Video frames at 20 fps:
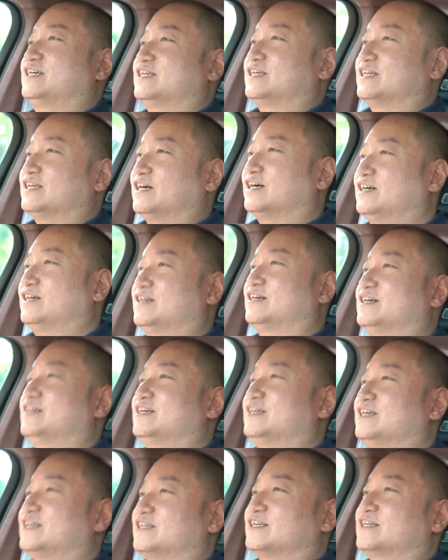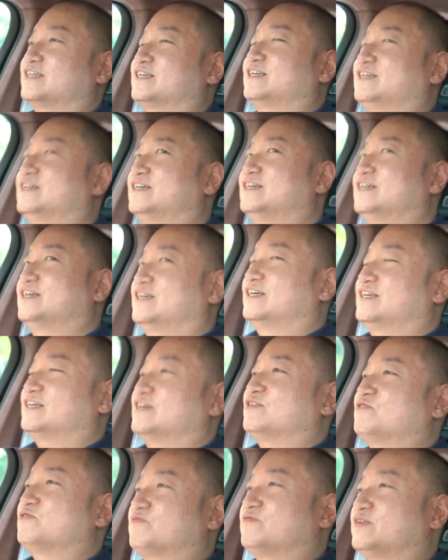Yeah.
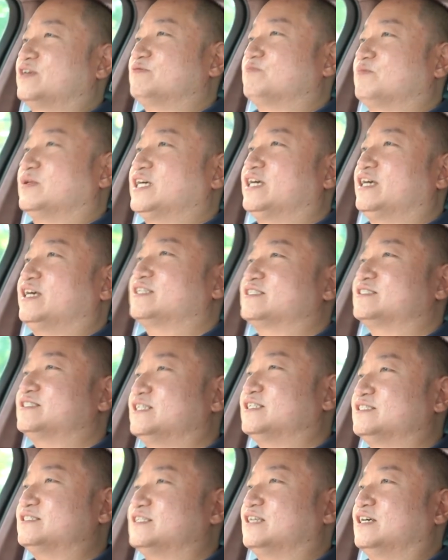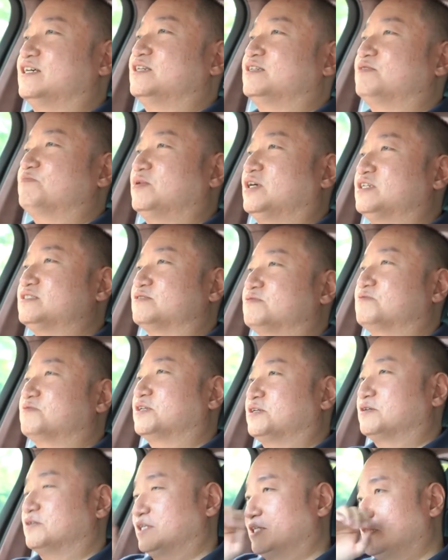Cannot fight. My excess, I pass
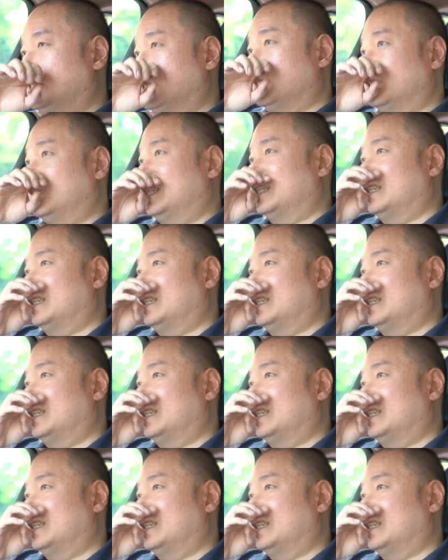away already.